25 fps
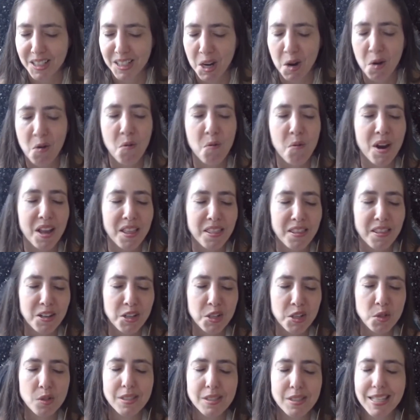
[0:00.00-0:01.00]
or whether
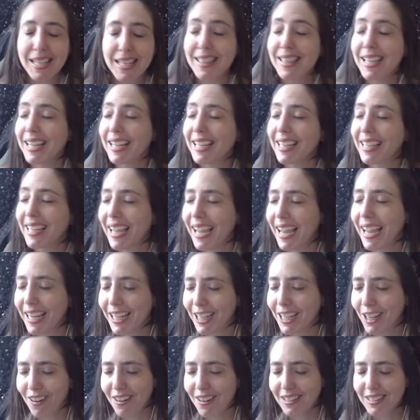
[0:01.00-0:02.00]
you see the
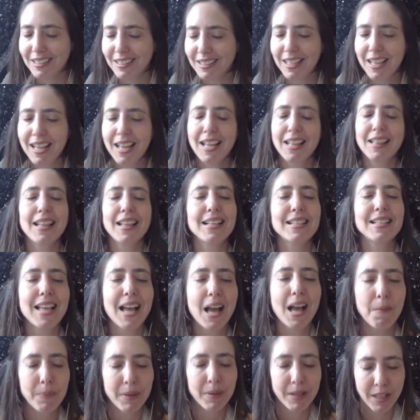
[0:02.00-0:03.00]
chaos that's
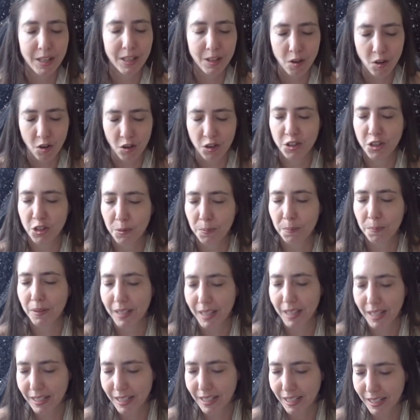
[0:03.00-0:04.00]
happening on your
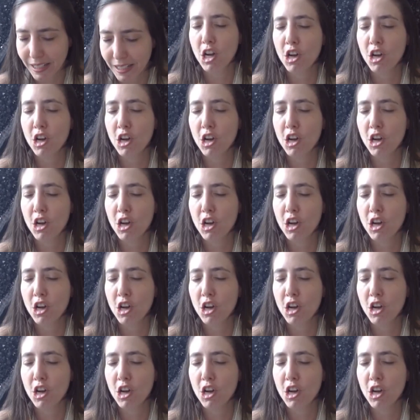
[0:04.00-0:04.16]
planet,